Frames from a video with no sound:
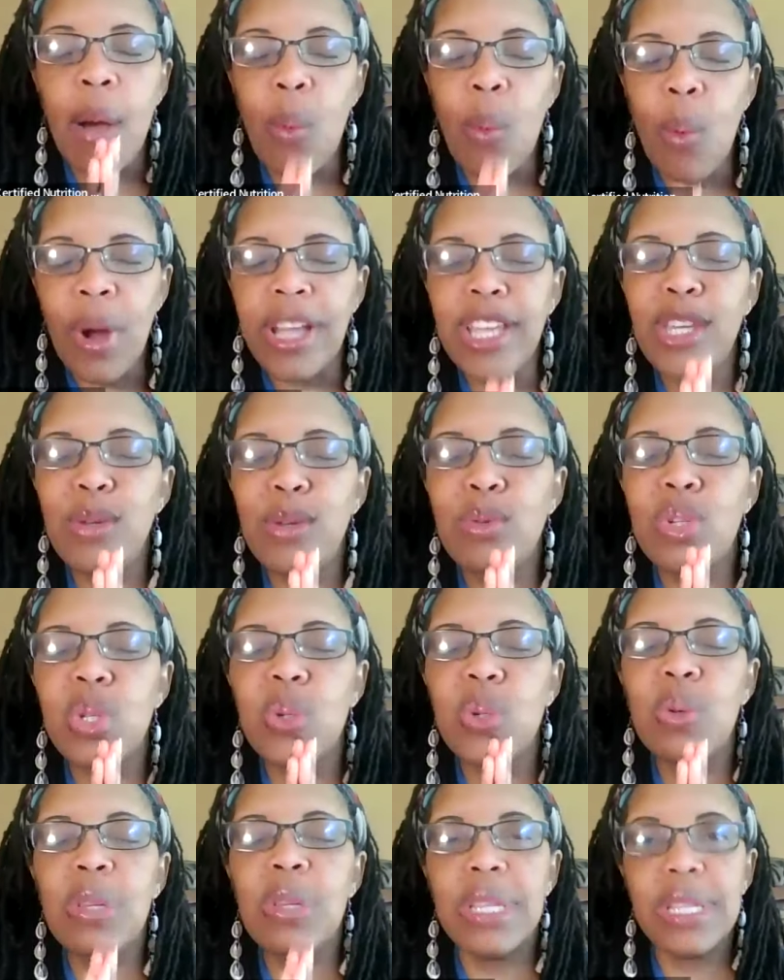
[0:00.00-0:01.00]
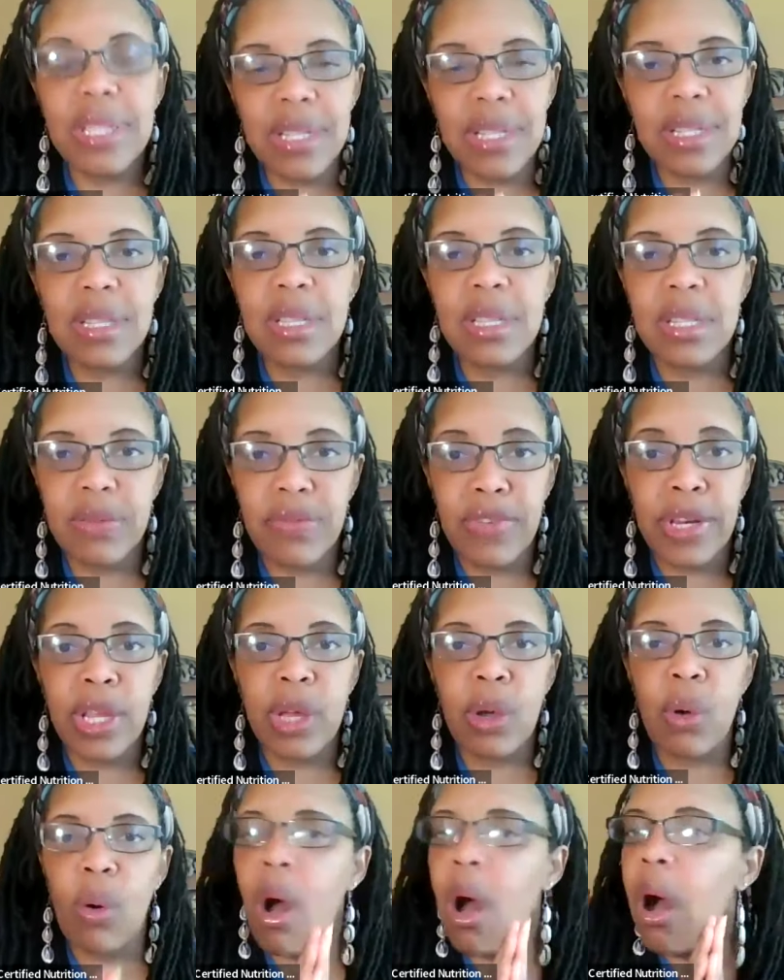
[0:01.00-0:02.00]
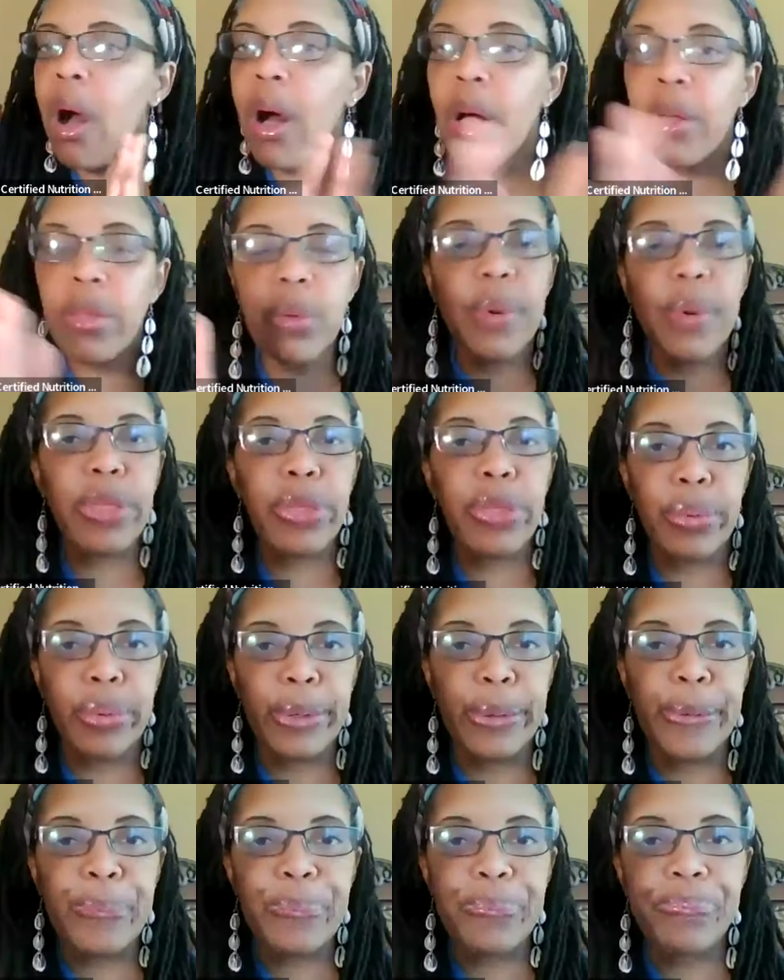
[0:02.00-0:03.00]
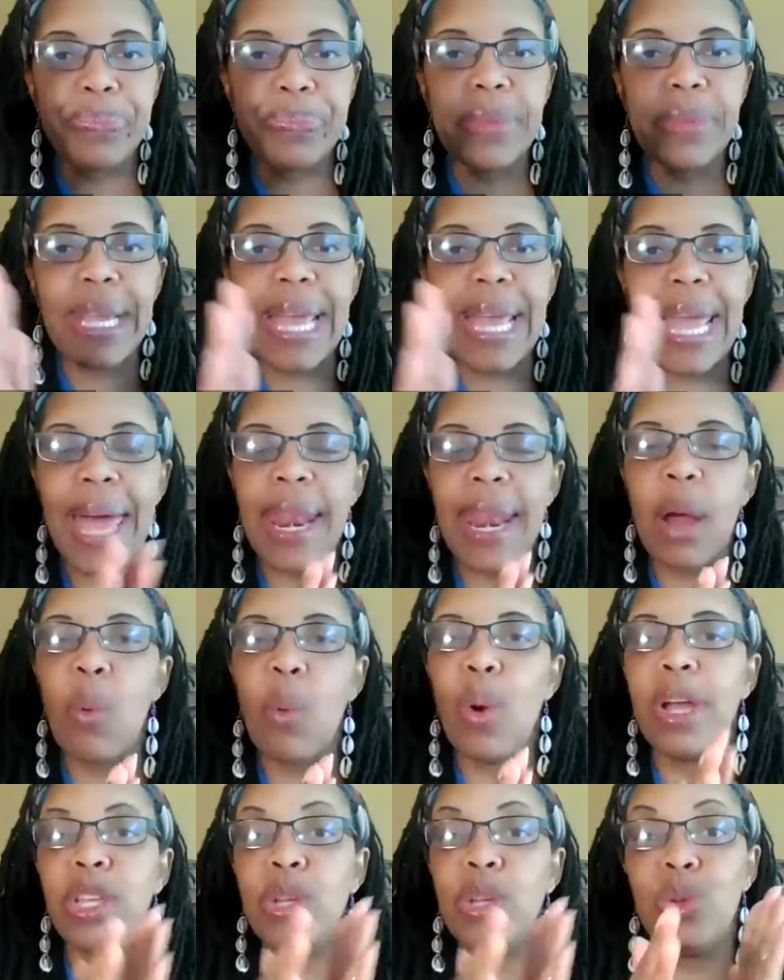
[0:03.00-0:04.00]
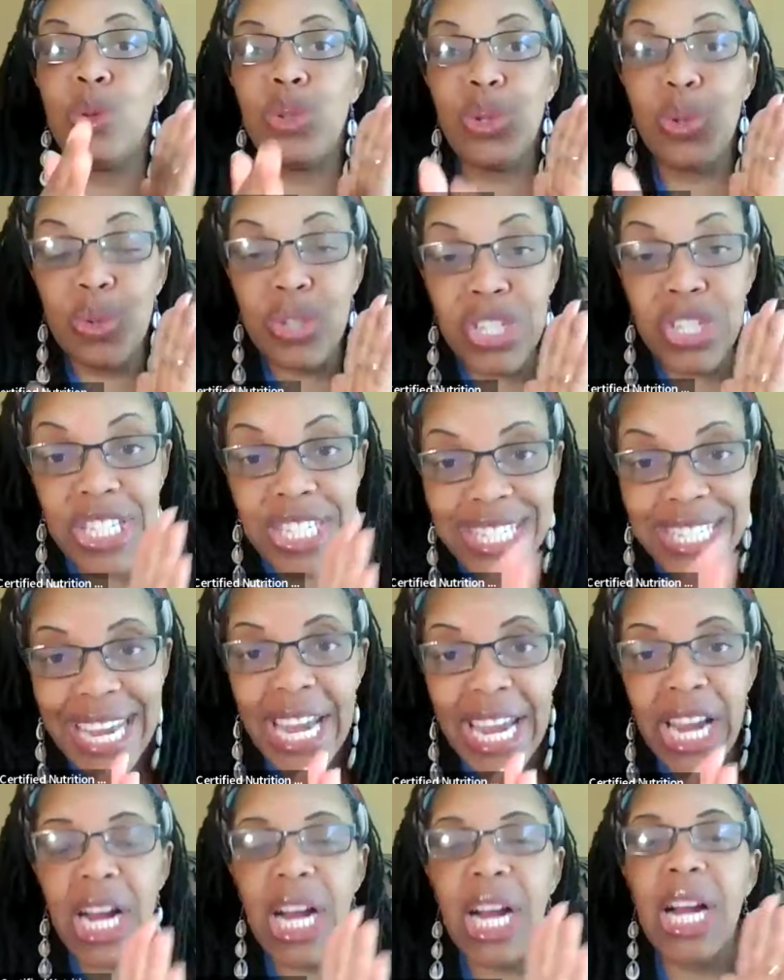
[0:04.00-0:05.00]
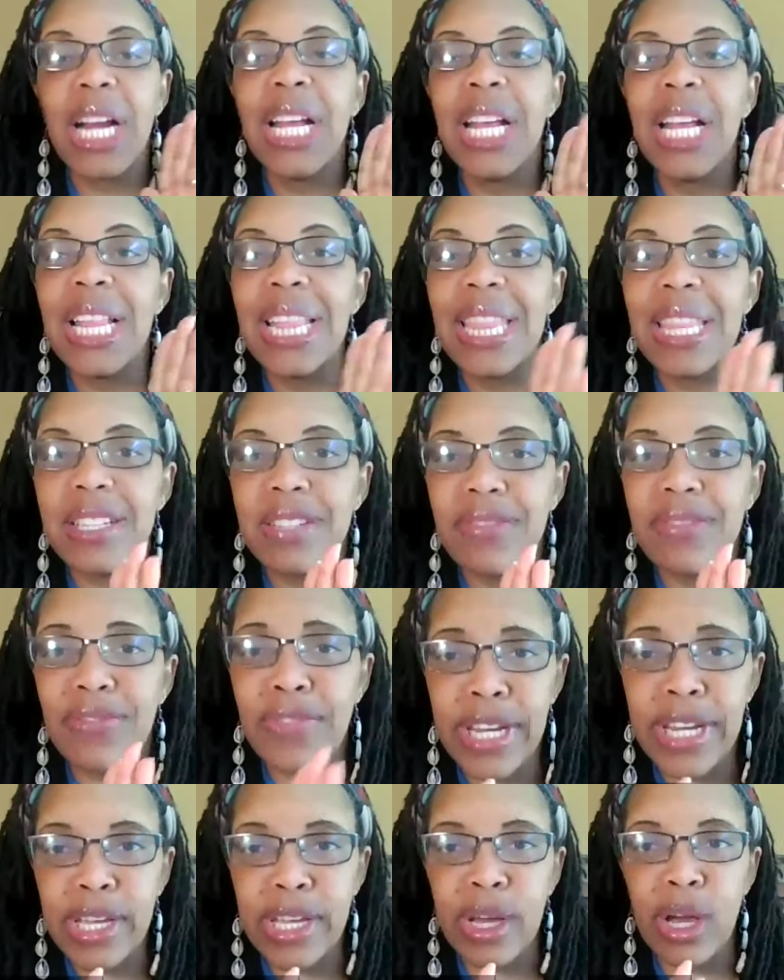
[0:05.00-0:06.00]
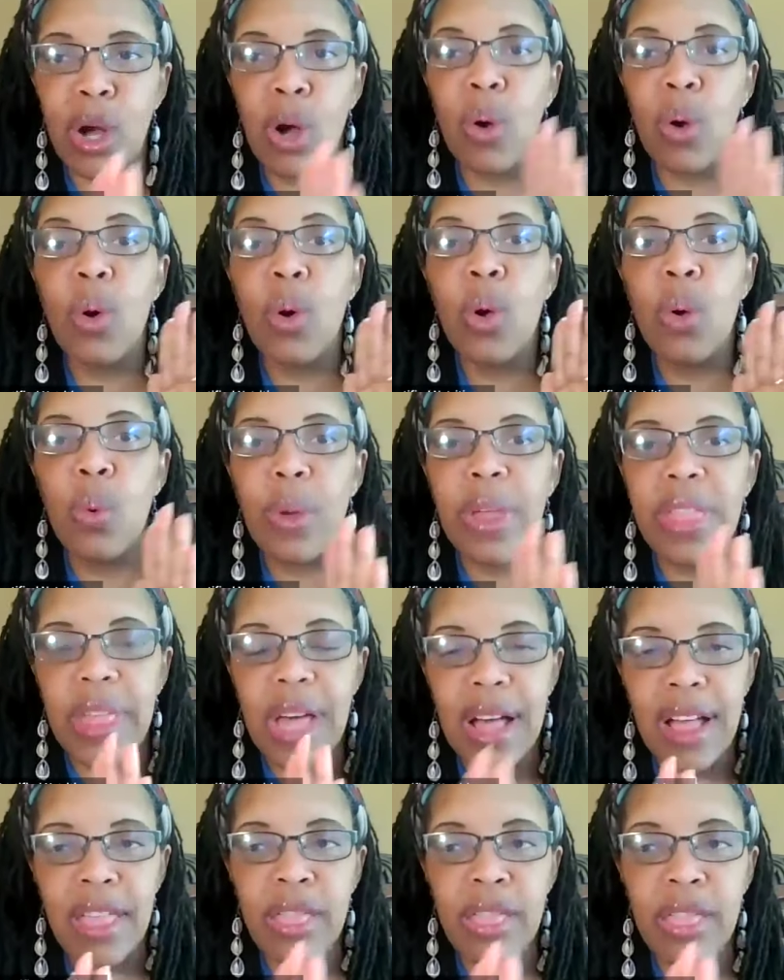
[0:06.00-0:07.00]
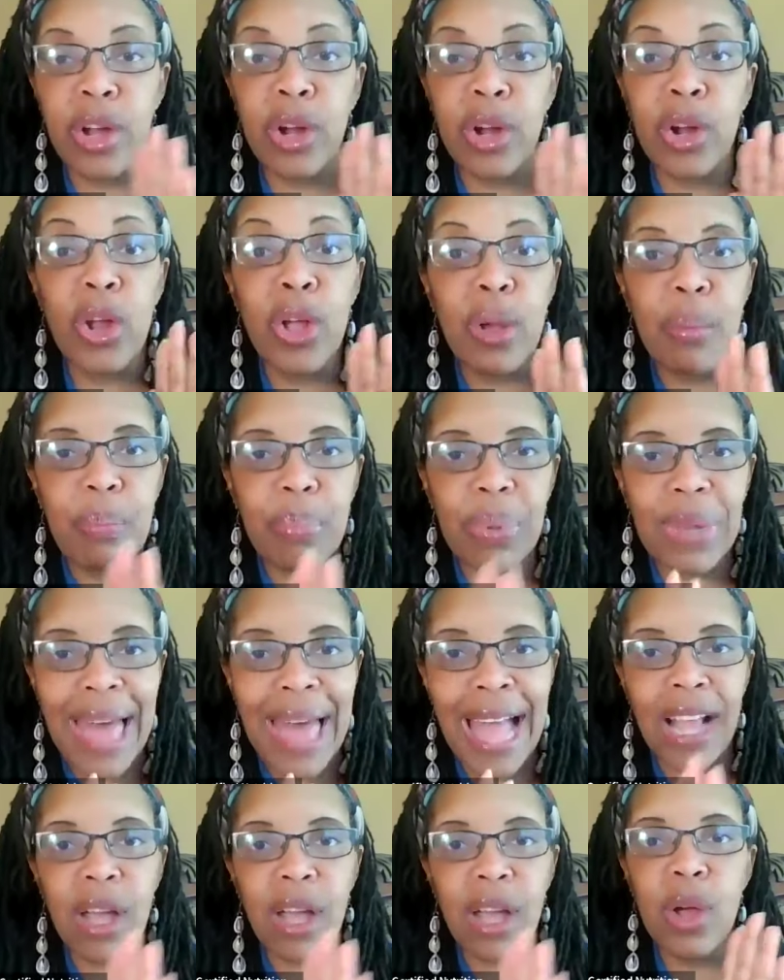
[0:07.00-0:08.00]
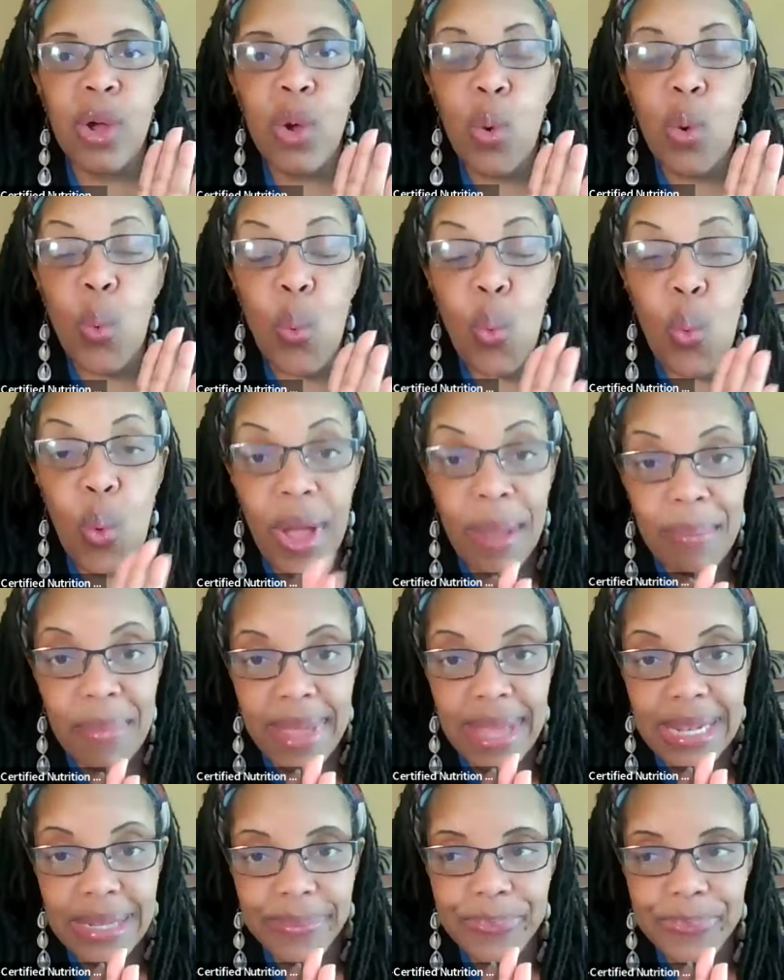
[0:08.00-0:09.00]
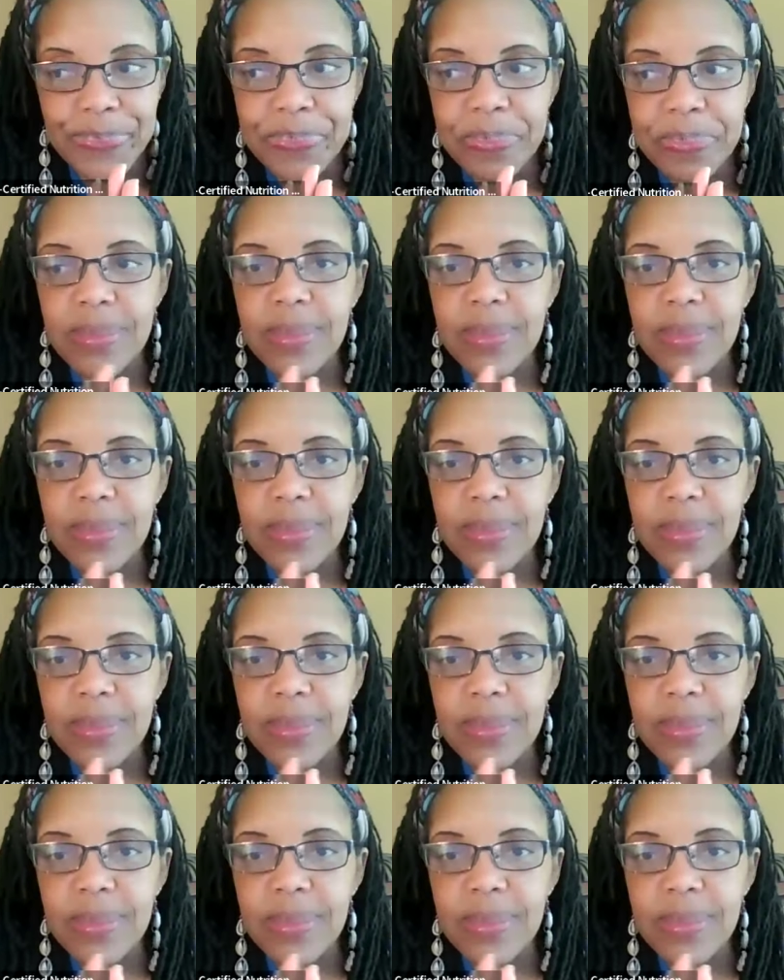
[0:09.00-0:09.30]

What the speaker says: I want you to listen to this video all the way through, and I want you to share this video with other Black women.